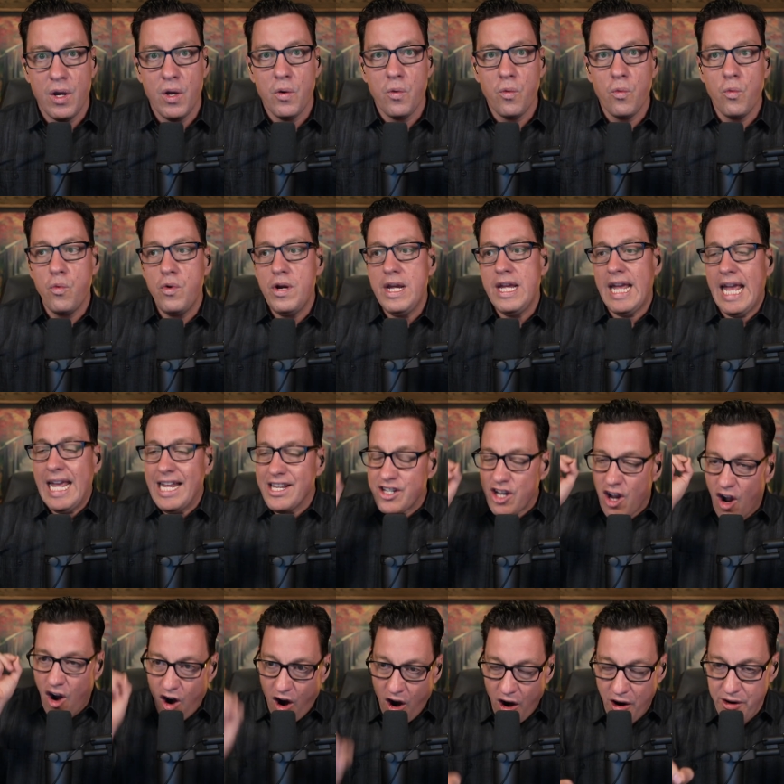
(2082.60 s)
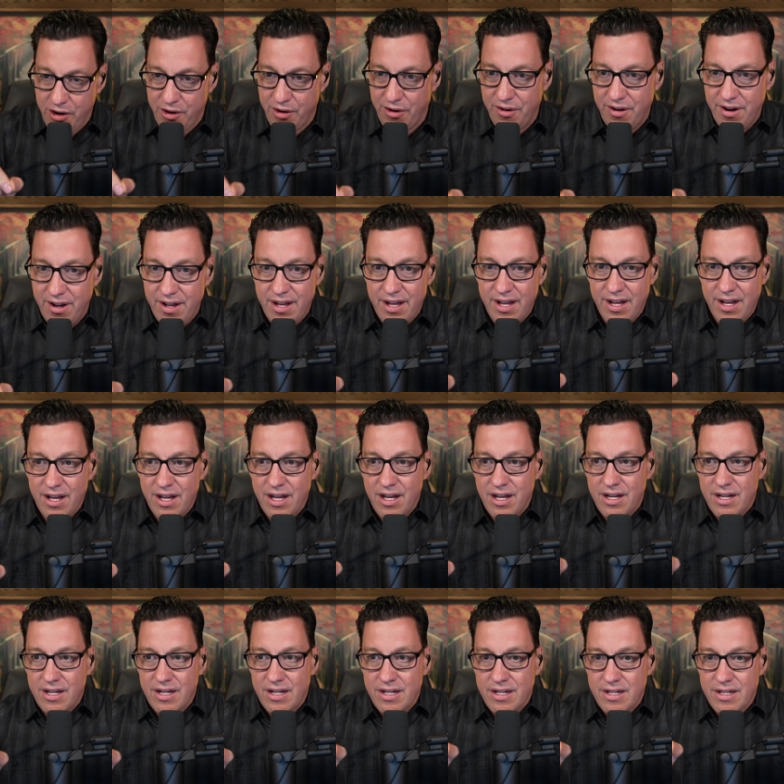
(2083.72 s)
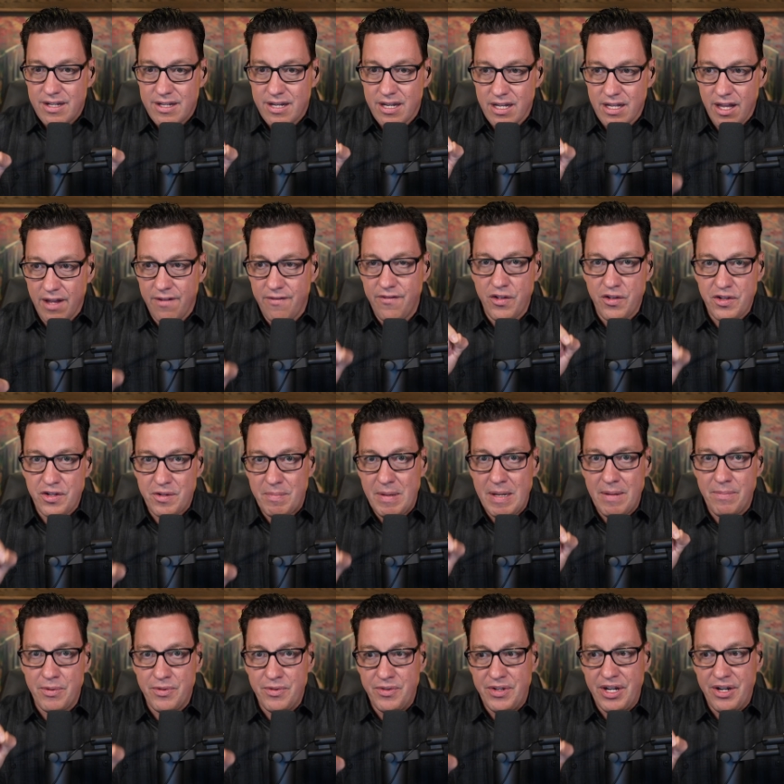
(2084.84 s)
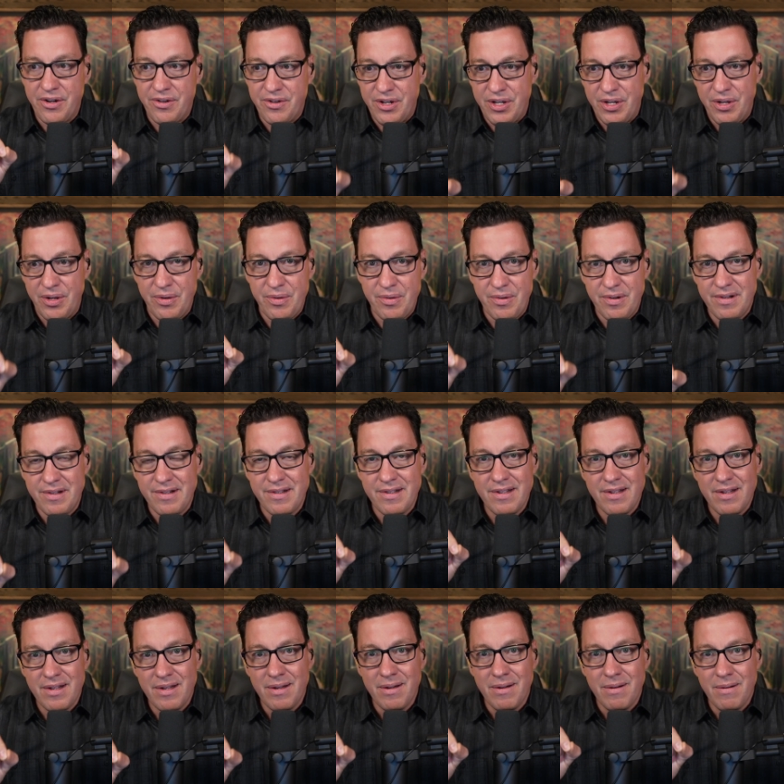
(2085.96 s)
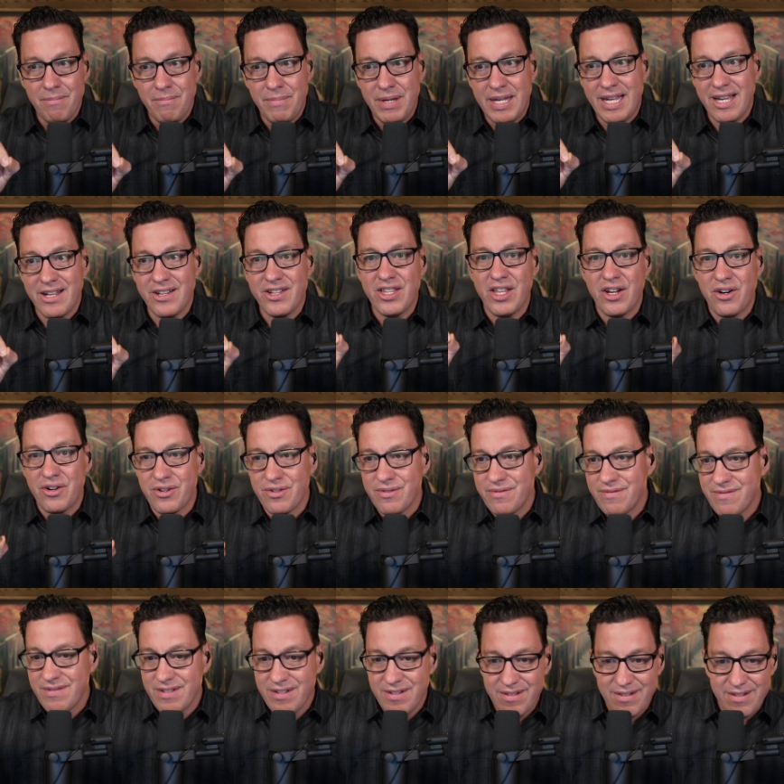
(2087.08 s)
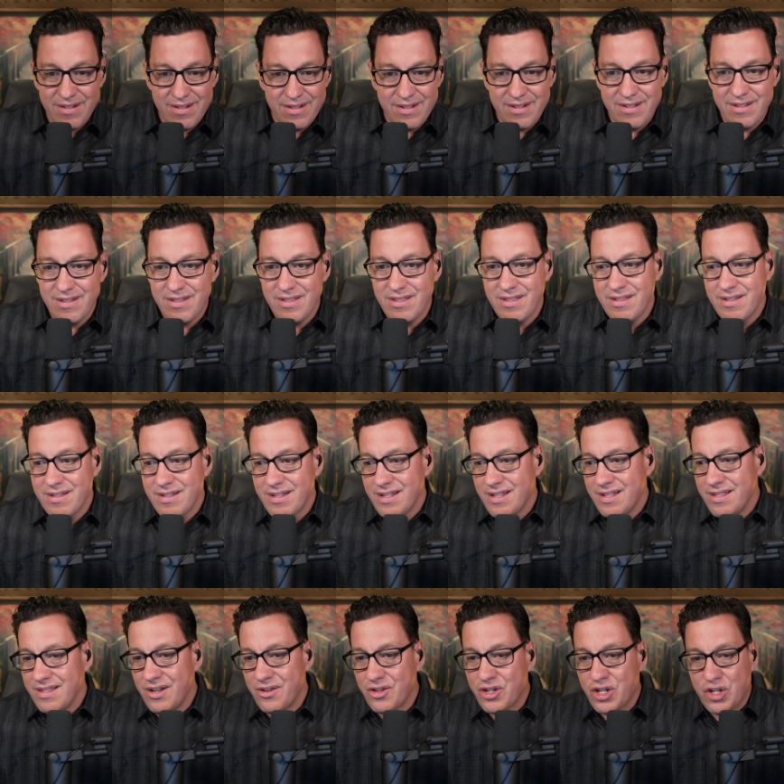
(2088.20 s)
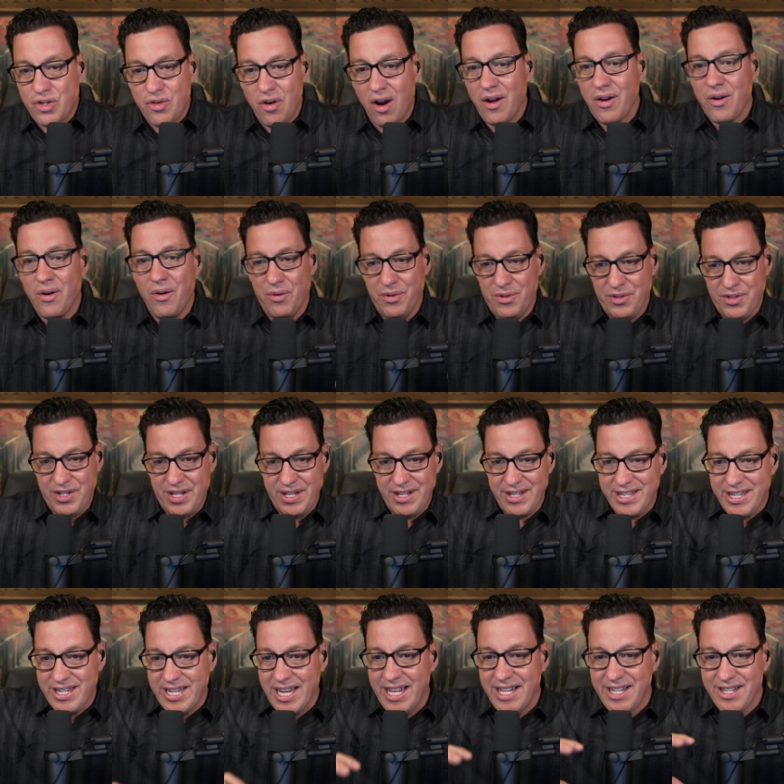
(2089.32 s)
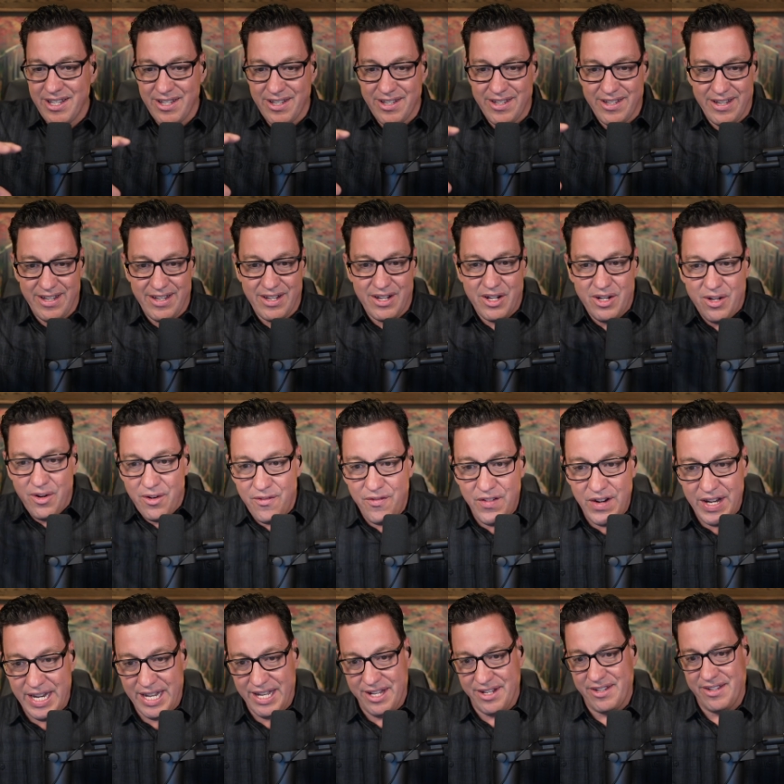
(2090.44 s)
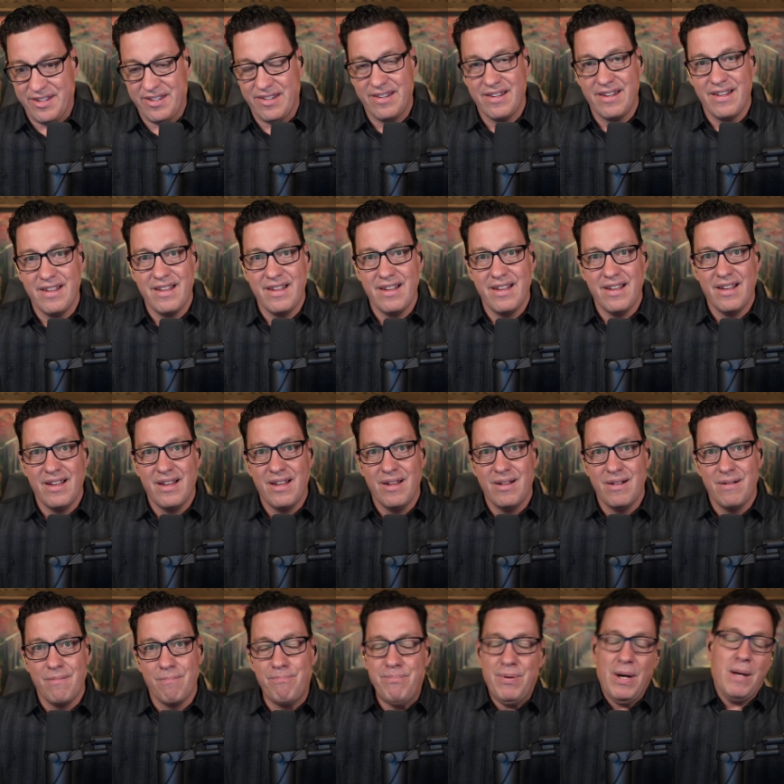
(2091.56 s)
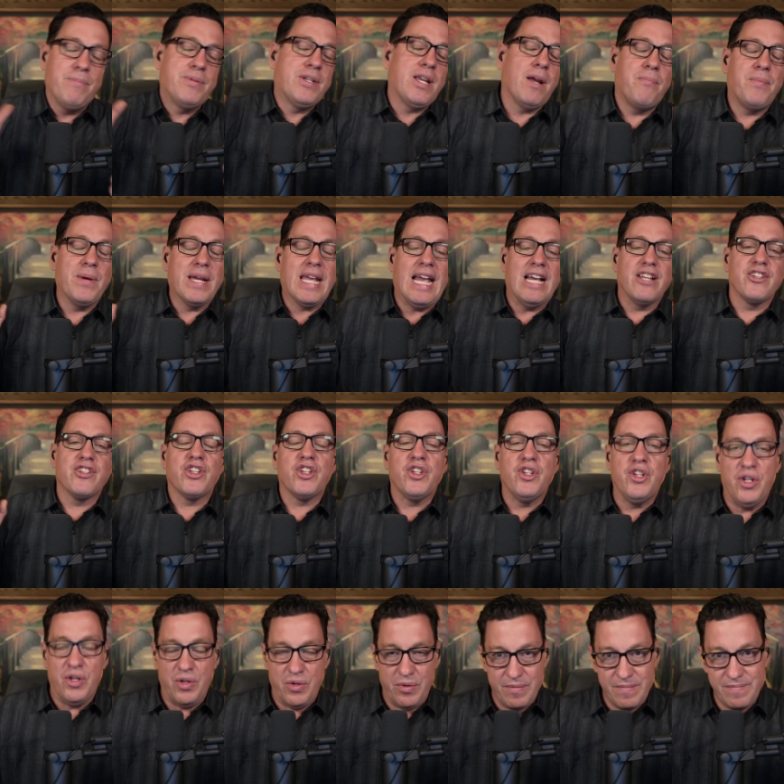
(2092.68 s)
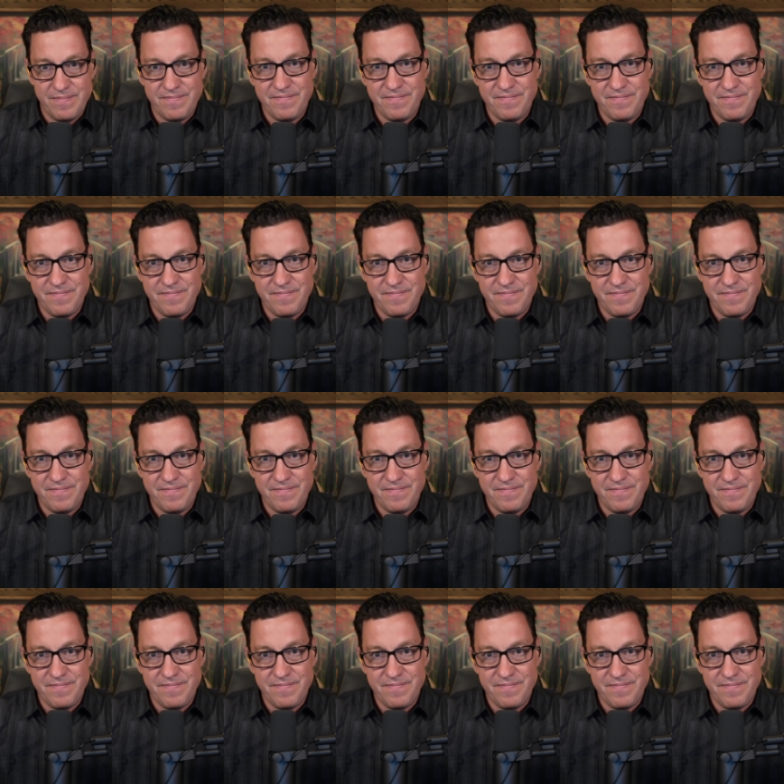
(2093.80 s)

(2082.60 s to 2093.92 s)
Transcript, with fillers: We it's harder to love those people near you because they're their strongholds and sins and goofiness bumps up against you